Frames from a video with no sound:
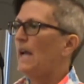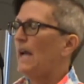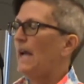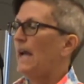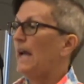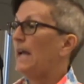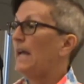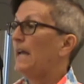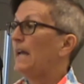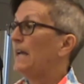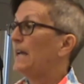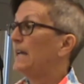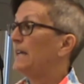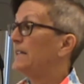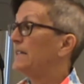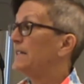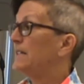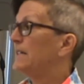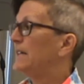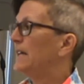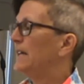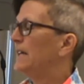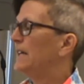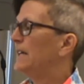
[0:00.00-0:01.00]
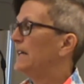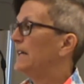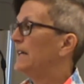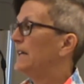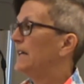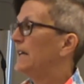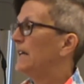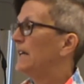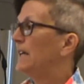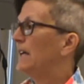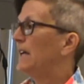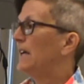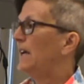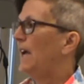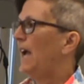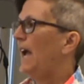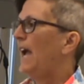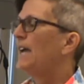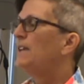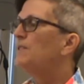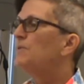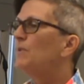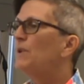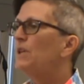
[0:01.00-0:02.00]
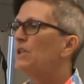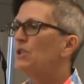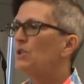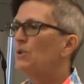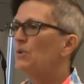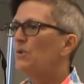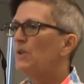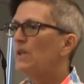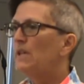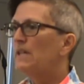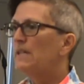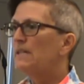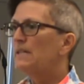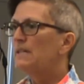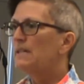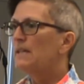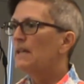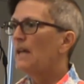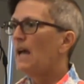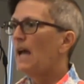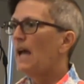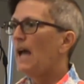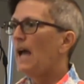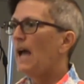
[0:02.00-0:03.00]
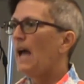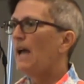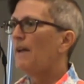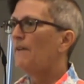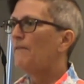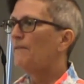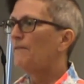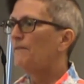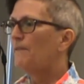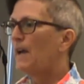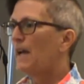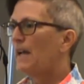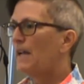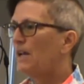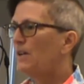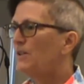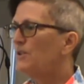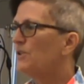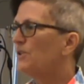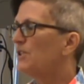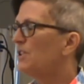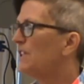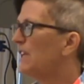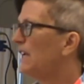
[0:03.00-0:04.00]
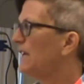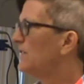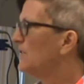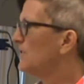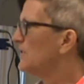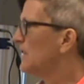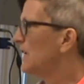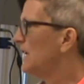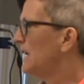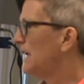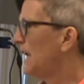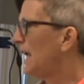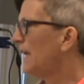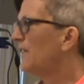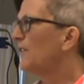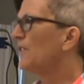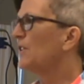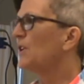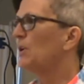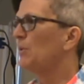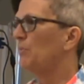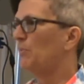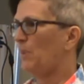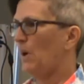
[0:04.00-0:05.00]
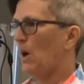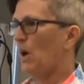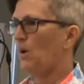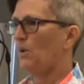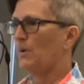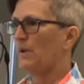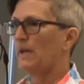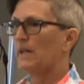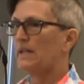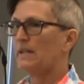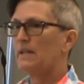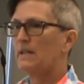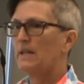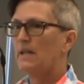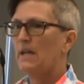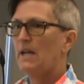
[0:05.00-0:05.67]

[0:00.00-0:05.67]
And as we do this, I, I understand there's another component,